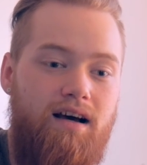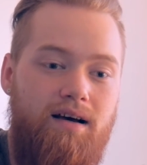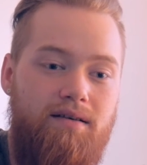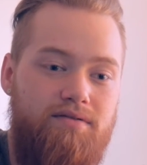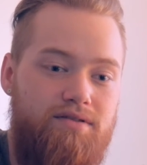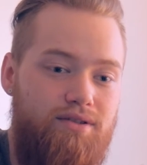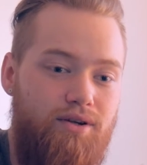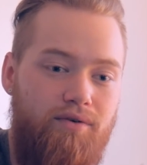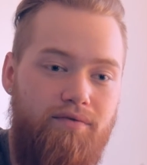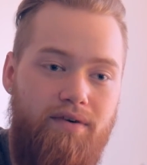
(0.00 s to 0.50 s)

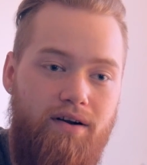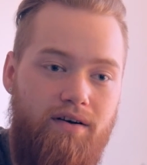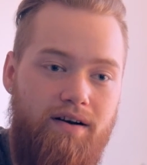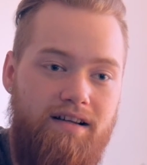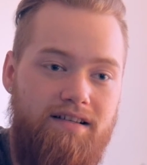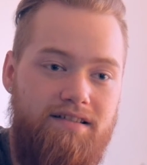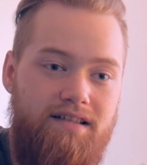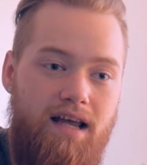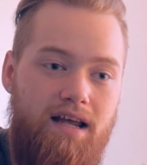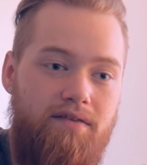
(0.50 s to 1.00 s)
Still very
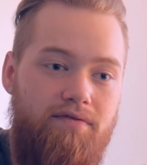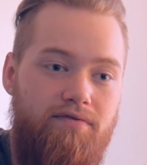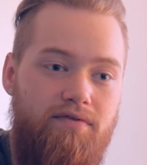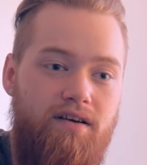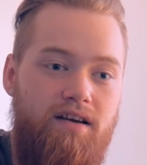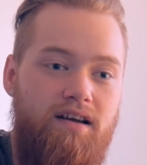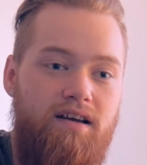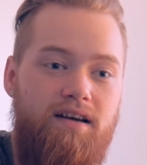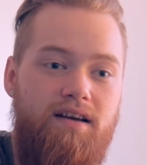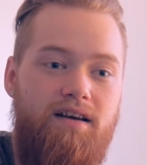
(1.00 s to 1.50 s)
safe,
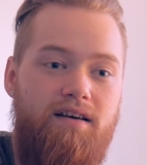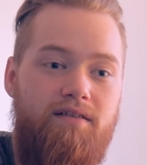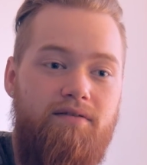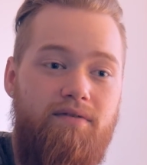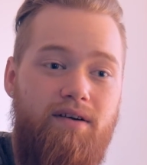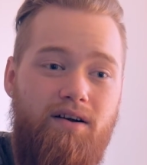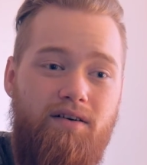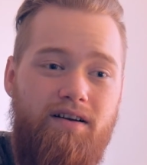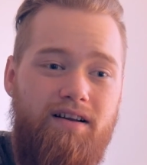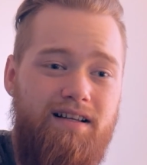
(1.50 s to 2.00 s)

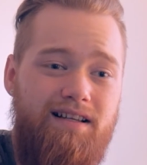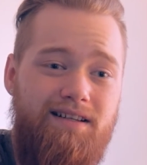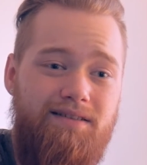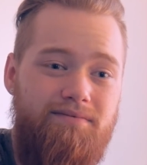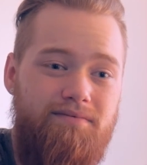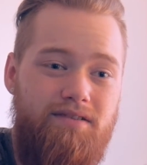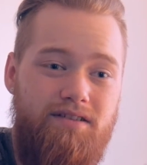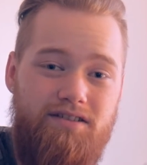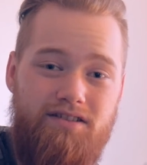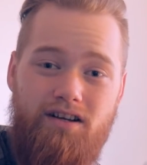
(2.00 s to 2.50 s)
very
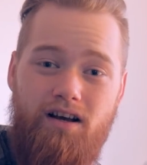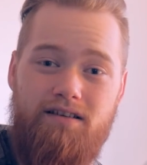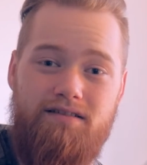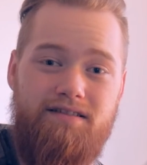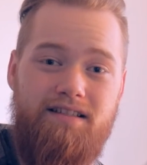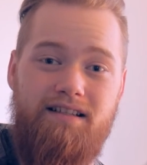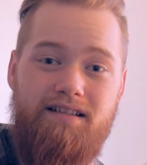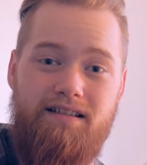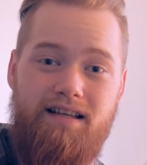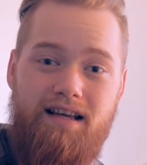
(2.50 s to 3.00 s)

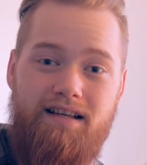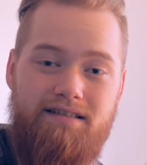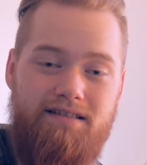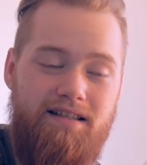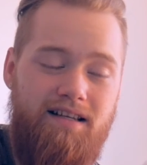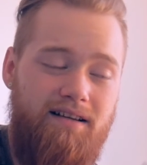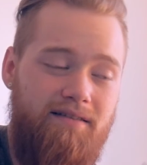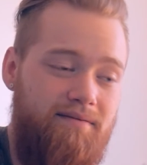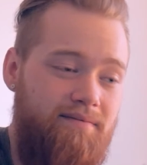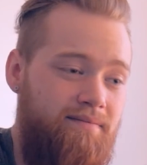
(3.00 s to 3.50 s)
disgusting
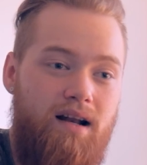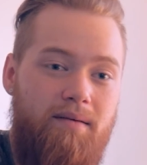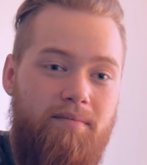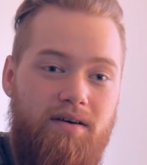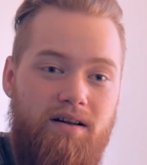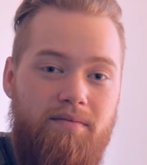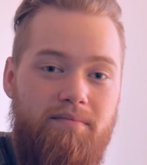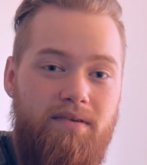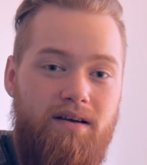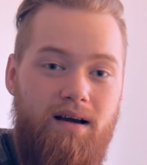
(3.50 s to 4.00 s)
tasting. I'm
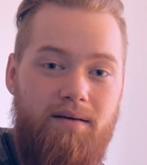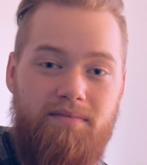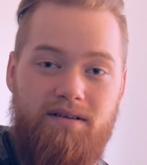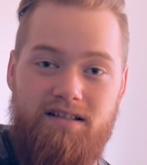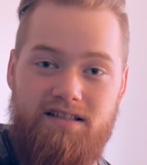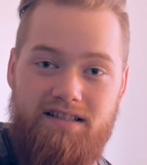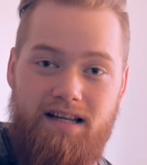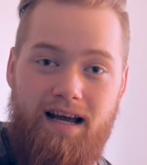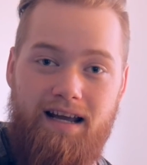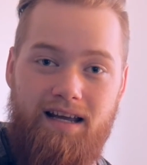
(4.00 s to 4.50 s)
gonna
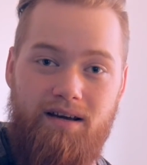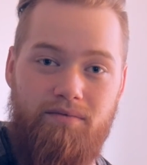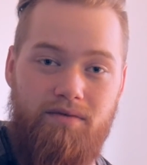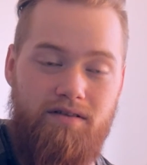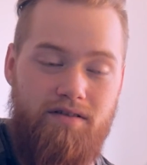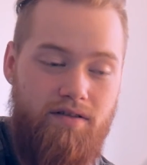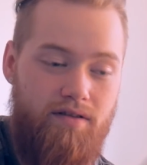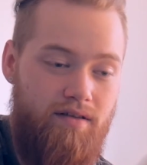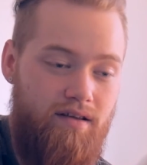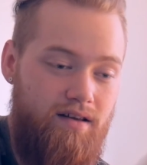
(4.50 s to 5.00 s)
stack it
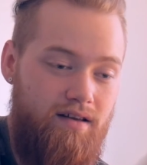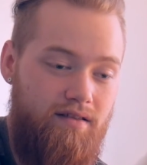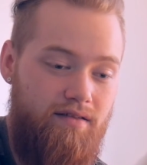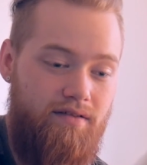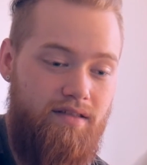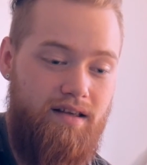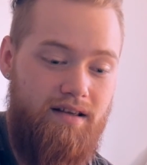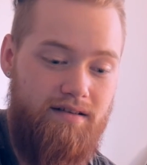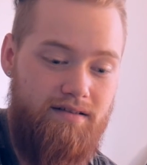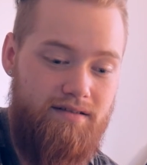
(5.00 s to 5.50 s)
with
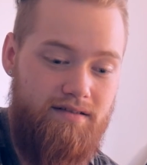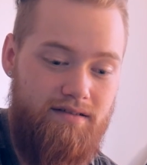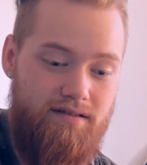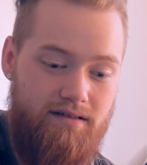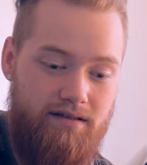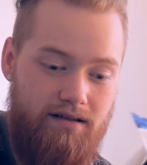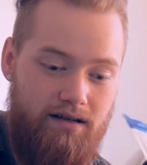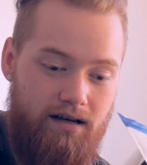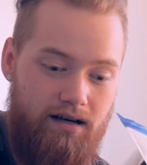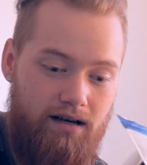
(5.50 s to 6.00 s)
this
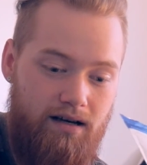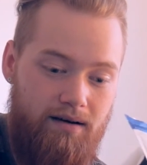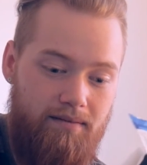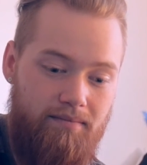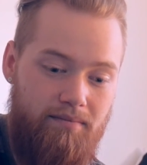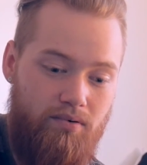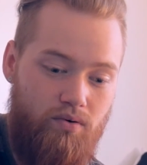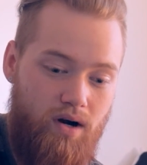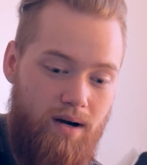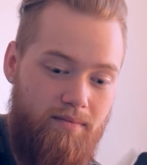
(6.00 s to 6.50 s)

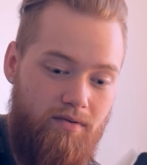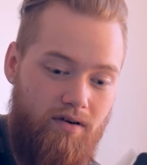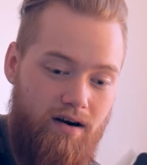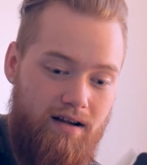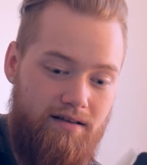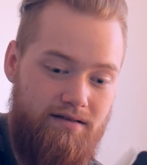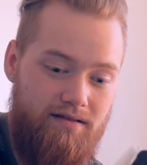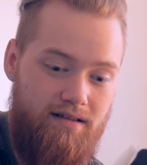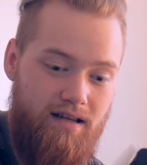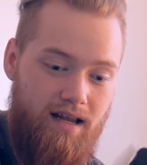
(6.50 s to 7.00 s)

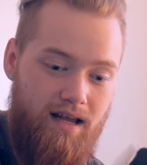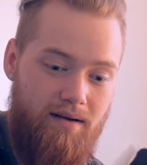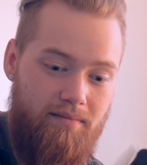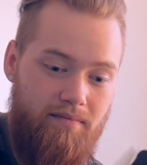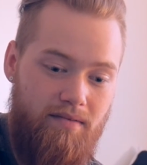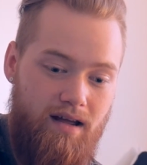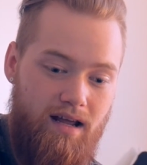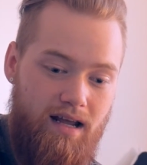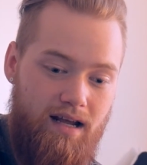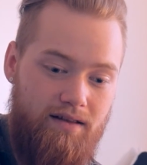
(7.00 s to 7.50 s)

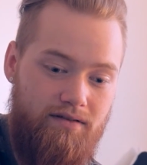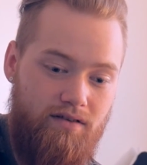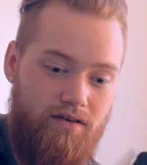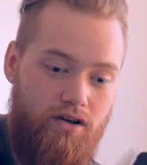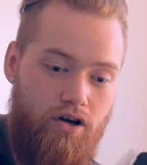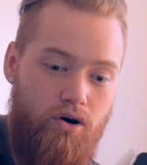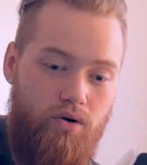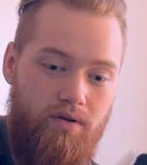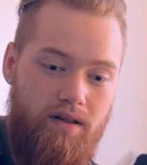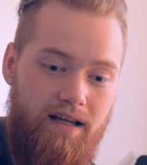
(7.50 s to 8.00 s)
Piracetam and the
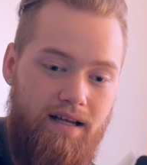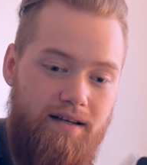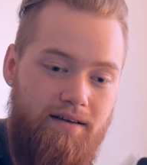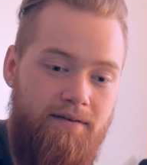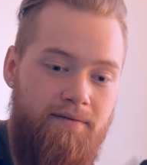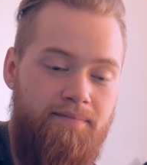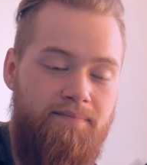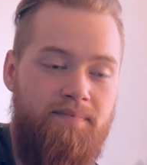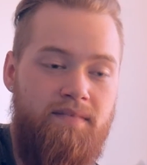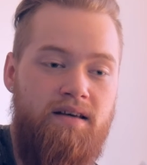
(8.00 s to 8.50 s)

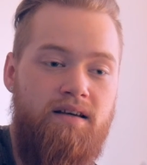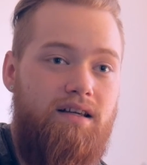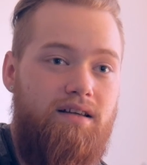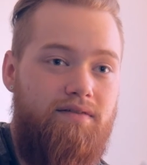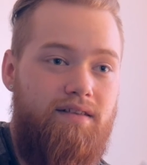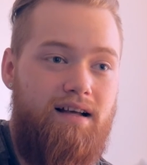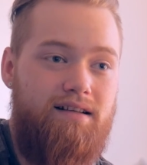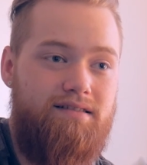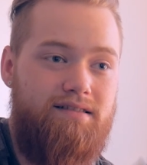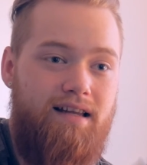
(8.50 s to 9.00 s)
choline.
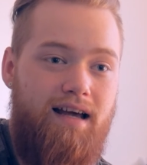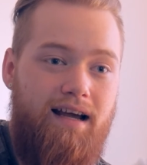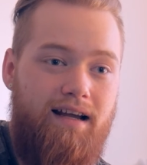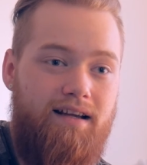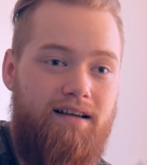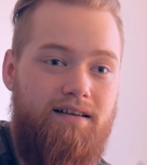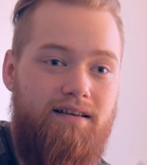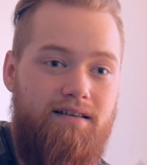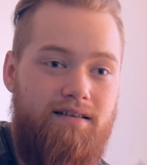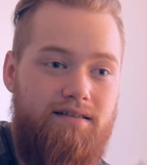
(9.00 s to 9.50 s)
That
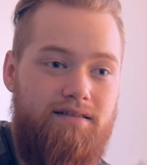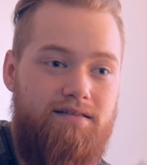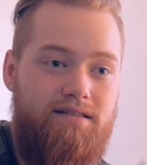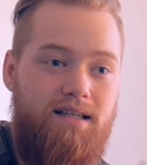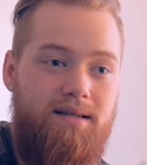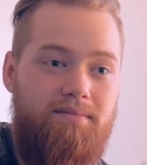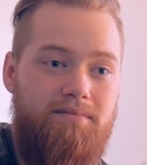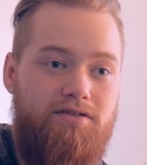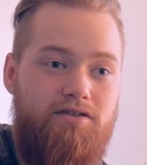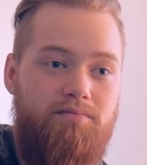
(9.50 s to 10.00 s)
stack
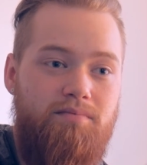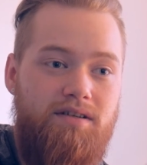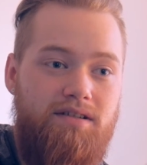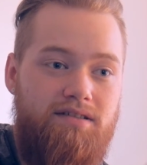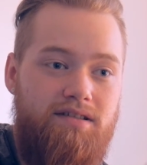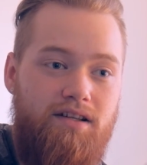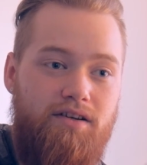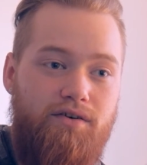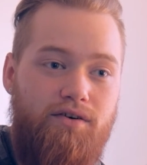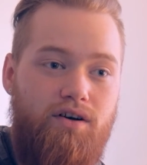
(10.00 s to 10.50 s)
seems to be
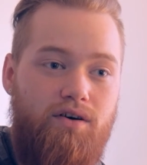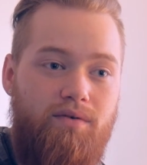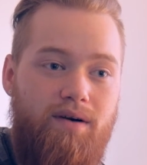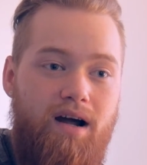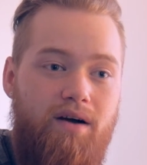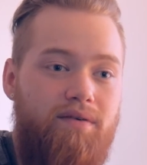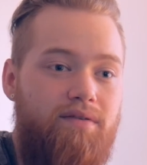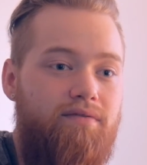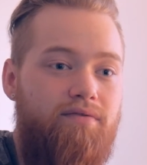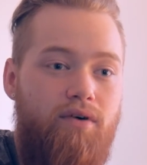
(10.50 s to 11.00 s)
centered
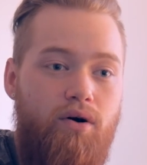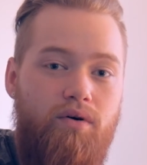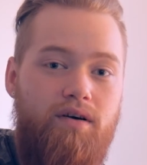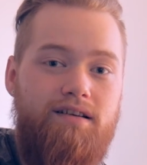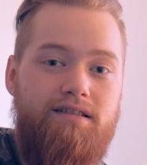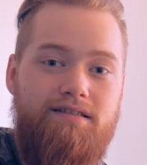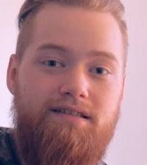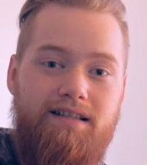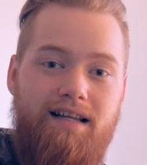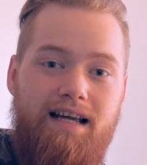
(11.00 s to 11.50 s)
around
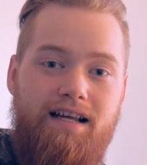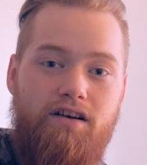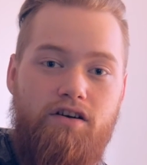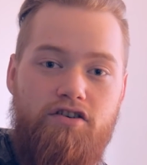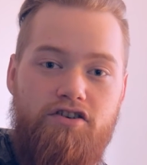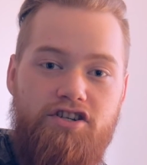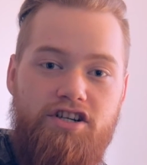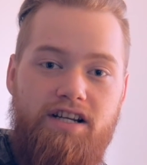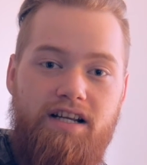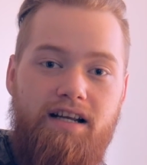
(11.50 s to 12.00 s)
focus and
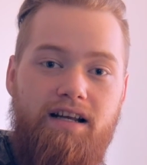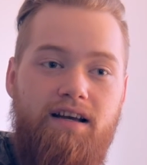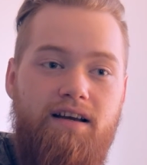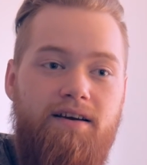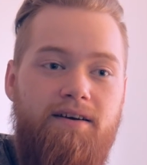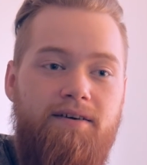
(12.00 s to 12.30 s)
energy